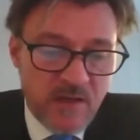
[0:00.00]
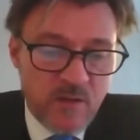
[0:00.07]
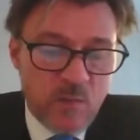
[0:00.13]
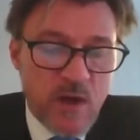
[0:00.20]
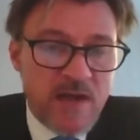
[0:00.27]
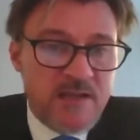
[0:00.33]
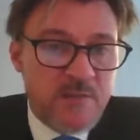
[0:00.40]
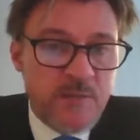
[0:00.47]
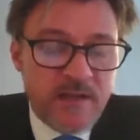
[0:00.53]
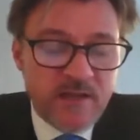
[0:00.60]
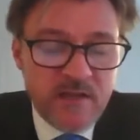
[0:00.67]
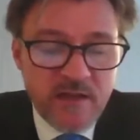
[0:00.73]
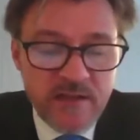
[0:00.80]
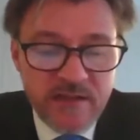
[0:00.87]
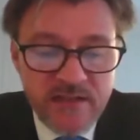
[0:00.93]
Widespread
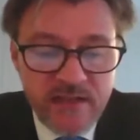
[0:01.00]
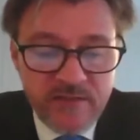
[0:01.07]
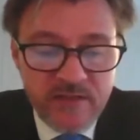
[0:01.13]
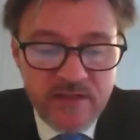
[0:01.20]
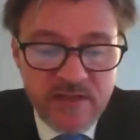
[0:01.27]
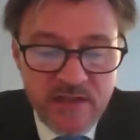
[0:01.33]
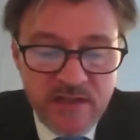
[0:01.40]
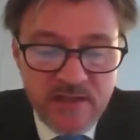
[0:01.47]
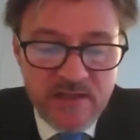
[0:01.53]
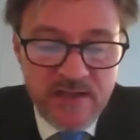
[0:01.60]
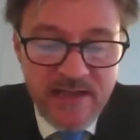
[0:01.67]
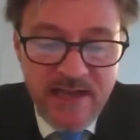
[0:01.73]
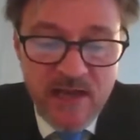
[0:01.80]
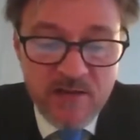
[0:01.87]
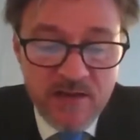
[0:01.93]
connectivity has
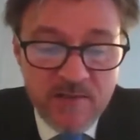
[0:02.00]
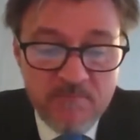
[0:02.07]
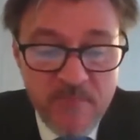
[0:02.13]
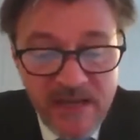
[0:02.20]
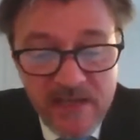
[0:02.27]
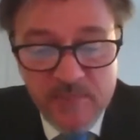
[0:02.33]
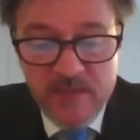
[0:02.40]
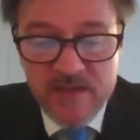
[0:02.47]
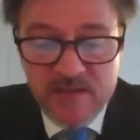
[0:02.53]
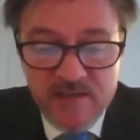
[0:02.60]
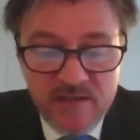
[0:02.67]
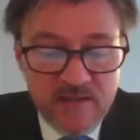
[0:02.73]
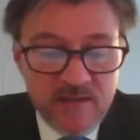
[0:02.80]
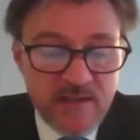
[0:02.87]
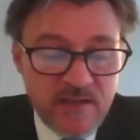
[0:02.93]
allowed many
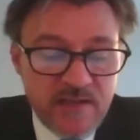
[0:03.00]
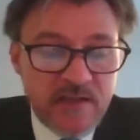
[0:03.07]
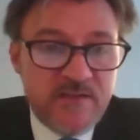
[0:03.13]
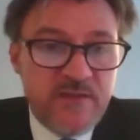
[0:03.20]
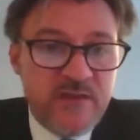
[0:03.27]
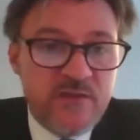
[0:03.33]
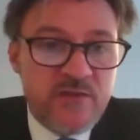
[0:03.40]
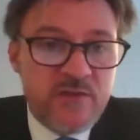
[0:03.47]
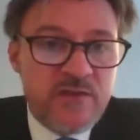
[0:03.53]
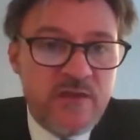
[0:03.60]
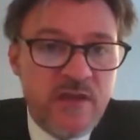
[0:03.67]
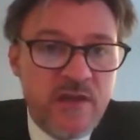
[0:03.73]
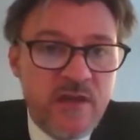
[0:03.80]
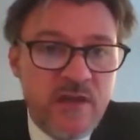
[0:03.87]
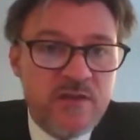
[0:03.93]
businesses and individuals
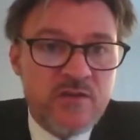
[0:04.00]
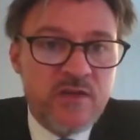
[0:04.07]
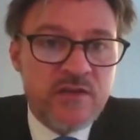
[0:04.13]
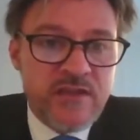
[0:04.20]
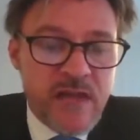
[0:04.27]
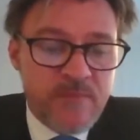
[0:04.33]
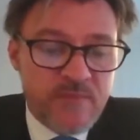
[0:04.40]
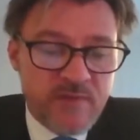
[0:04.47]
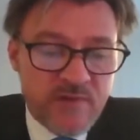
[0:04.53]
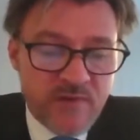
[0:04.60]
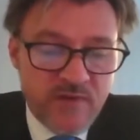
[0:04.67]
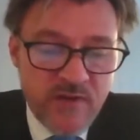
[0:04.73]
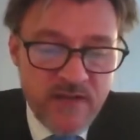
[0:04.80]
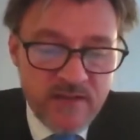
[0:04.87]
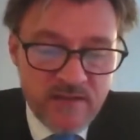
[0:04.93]
to adapt to the
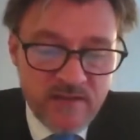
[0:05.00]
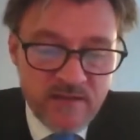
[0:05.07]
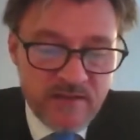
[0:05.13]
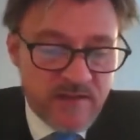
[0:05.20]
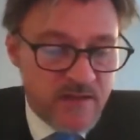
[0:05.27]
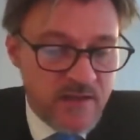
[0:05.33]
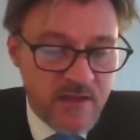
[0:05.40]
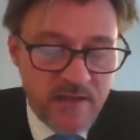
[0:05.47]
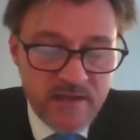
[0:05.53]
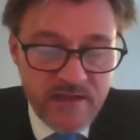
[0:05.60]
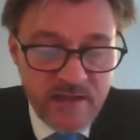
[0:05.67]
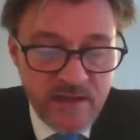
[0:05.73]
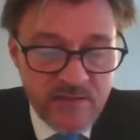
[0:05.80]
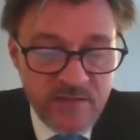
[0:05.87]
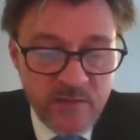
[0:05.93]
crisis
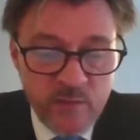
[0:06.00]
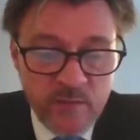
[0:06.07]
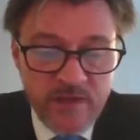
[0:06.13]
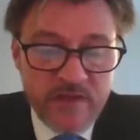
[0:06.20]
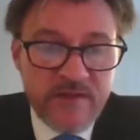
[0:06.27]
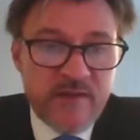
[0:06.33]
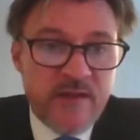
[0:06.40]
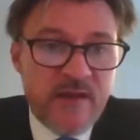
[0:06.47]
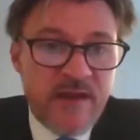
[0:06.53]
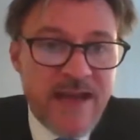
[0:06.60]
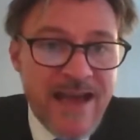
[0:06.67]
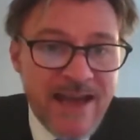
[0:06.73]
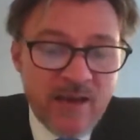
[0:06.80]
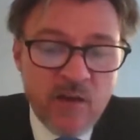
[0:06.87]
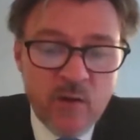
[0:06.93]
Children with uh,
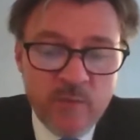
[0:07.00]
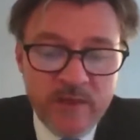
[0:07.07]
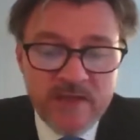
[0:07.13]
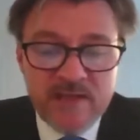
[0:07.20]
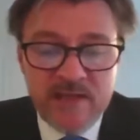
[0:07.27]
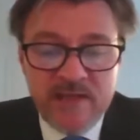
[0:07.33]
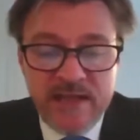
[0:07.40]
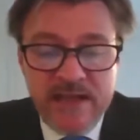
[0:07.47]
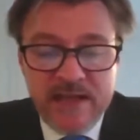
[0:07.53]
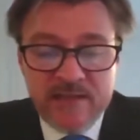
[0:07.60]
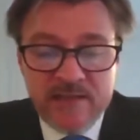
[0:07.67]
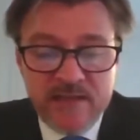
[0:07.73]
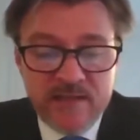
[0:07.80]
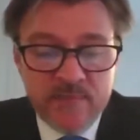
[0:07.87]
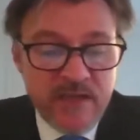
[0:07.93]
at home internet
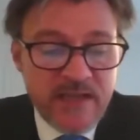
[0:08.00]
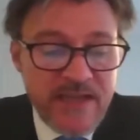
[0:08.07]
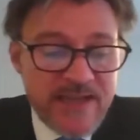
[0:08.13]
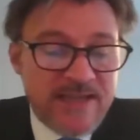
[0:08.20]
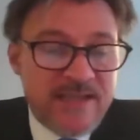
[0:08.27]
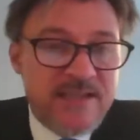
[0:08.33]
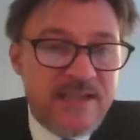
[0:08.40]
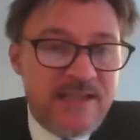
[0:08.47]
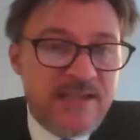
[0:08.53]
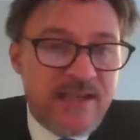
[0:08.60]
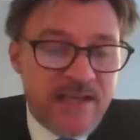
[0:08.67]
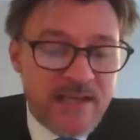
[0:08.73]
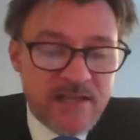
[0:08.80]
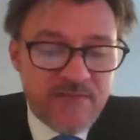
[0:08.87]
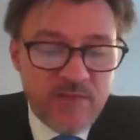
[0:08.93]
access began attending
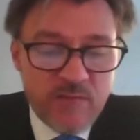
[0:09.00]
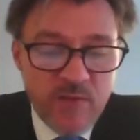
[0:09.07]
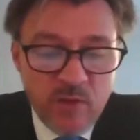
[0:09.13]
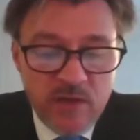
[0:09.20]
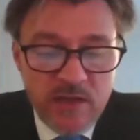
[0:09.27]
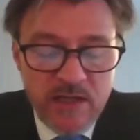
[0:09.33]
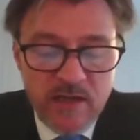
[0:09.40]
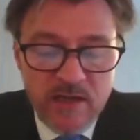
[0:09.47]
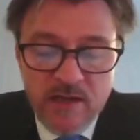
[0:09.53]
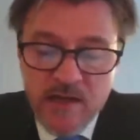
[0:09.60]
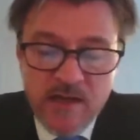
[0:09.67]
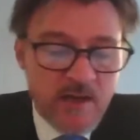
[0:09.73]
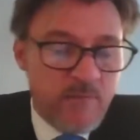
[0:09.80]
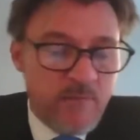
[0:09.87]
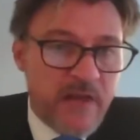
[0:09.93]
class remotely.
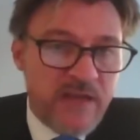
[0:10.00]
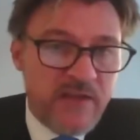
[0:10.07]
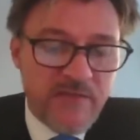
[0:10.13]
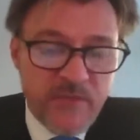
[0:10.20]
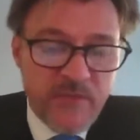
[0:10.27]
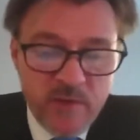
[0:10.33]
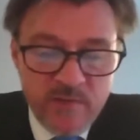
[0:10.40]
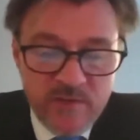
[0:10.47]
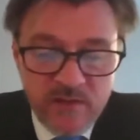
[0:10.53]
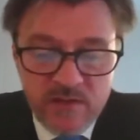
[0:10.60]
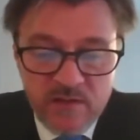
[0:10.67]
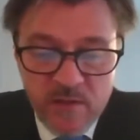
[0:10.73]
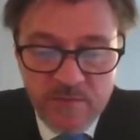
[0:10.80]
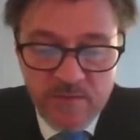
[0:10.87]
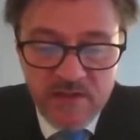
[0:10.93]
Many firms
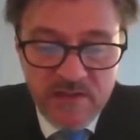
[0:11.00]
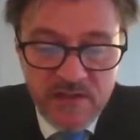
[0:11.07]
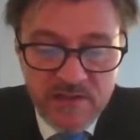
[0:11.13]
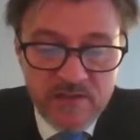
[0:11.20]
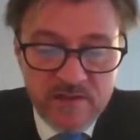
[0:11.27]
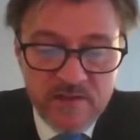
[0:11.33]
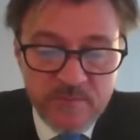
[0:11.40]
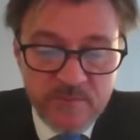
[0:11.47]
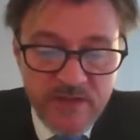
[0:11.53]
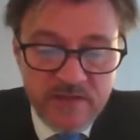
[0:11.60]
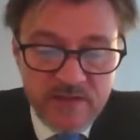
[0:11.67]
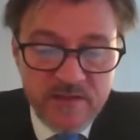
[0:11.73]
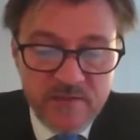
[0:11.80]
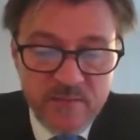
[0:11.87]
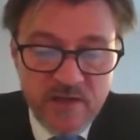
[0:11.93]
adopted digital
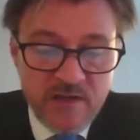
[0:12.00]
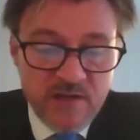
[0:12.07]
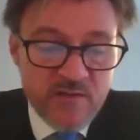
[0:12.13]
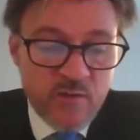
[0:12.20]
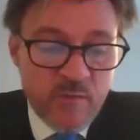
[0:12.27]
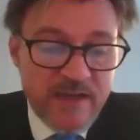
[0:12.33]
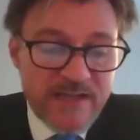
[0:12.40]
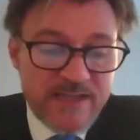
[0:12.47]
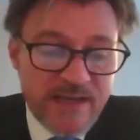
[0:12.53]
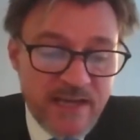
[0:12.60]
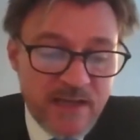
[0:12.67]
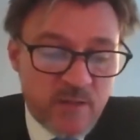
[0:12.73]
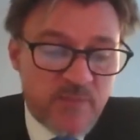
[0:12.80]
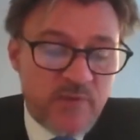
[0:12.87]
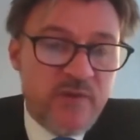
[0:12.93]
business models to maintain
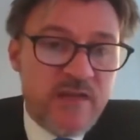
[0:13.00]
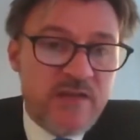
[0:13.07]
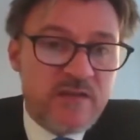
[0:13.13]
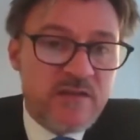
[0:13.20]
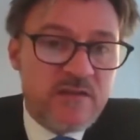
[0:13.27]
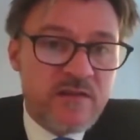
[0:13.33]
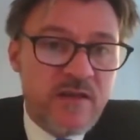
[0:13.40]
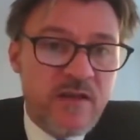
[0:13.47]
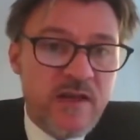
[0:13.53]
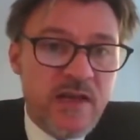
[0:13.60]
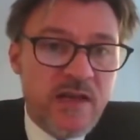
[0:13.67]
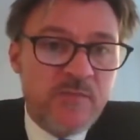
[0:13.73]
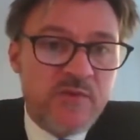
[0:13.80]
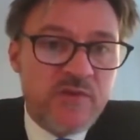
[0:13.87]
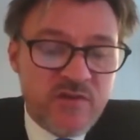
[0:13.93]
operations
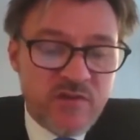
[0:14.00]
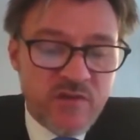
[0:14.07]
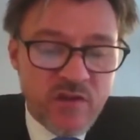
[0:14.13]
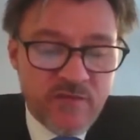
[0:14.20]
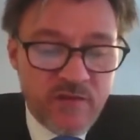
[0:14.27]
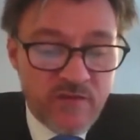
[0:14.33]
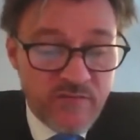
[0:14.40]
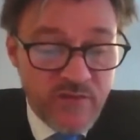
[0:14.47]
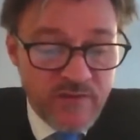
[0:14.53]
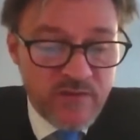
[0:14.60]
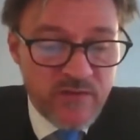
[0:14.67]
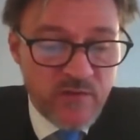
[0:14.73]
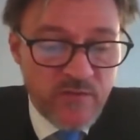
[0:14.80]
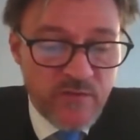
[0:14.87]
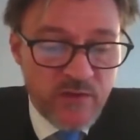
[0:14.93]
and preserve
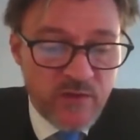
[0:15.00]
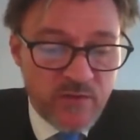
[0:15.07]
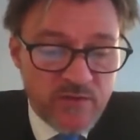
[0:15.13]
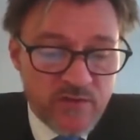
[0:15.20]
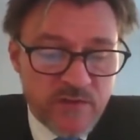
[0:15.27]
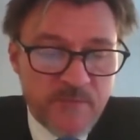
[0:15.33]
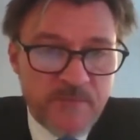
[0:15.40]
revenue flows.